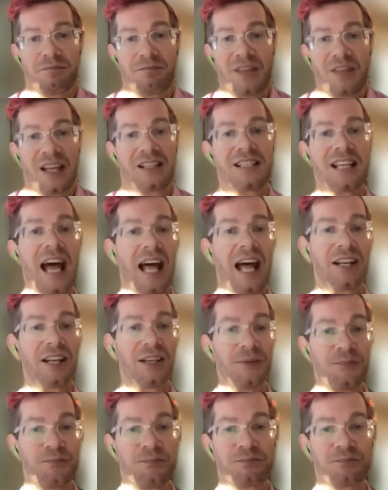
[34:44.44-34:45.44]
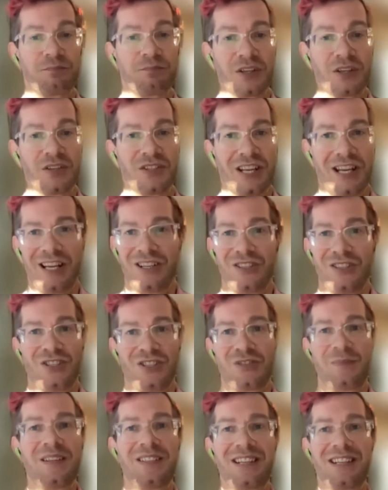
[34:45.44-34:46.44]
that's sad, because it
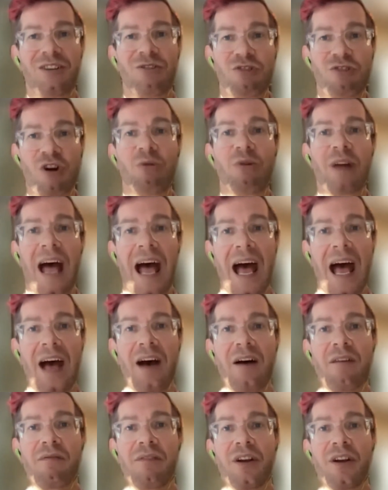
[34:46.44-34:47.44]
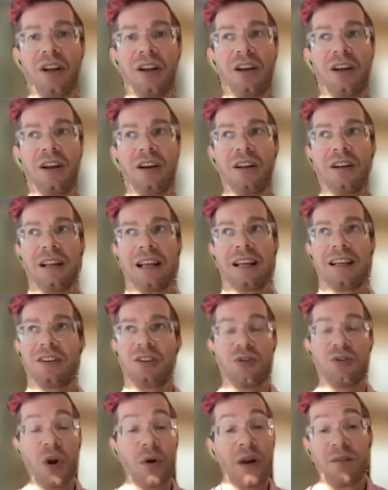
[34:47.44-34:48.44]
just means that you don't have
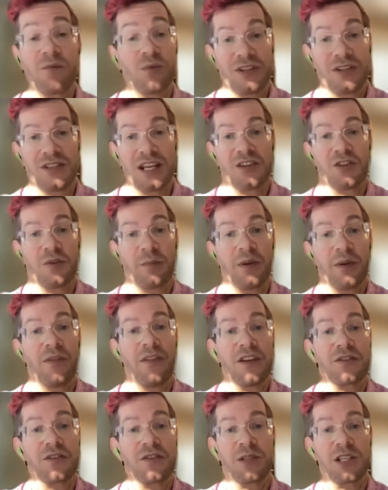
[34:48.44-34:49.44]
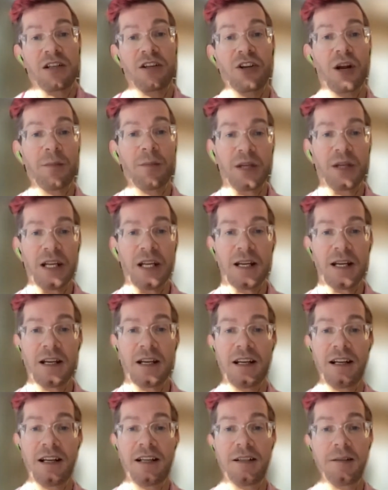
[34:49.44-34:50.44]
what it takes to build this particular company.
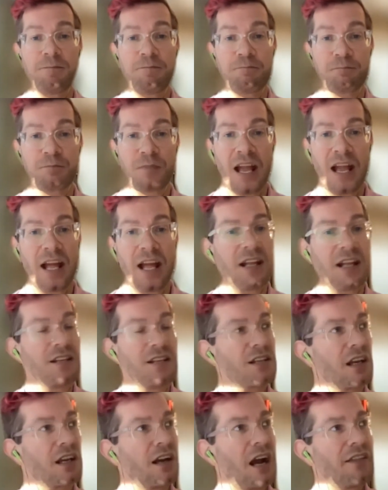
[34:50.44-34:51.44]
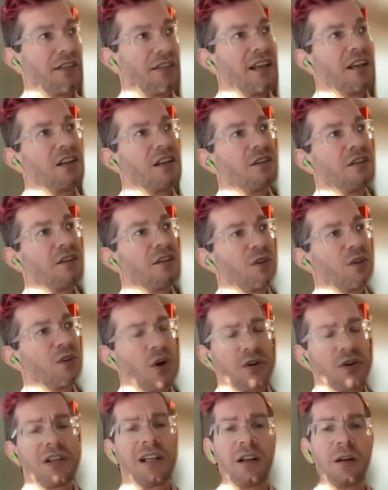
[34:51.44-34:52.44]
And I think we
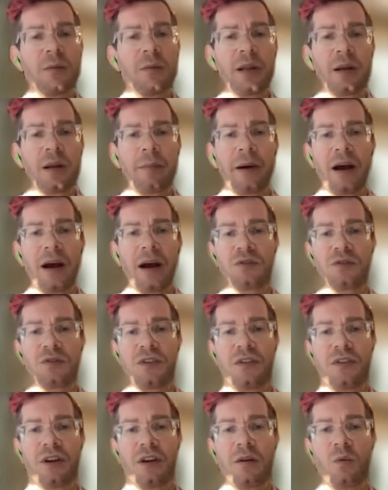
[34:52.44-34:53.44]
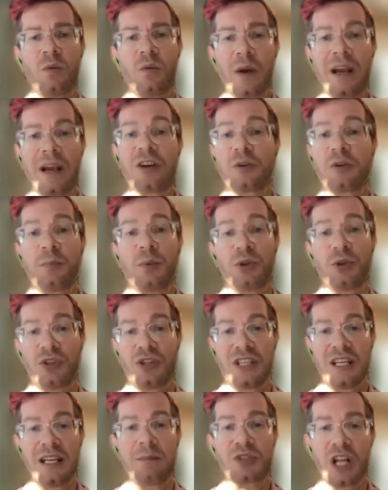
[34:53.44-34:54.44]
talked a little bit about the where to put the
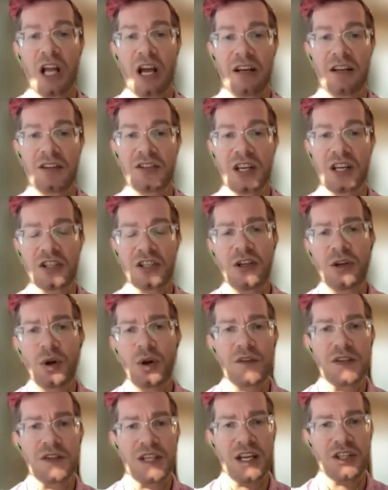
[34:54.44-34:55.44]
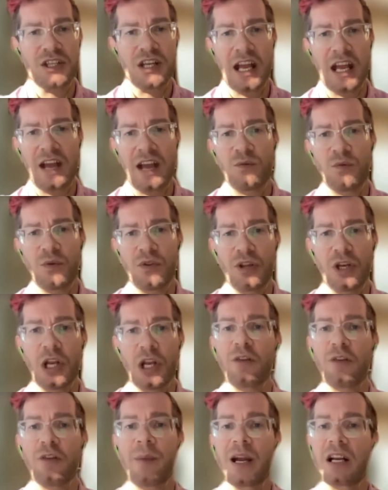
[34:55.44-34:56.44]
team slide. It's actually a conversation I have with a
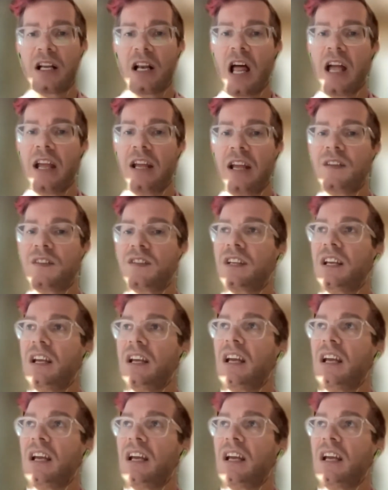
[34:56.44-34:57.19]
lot of my clients.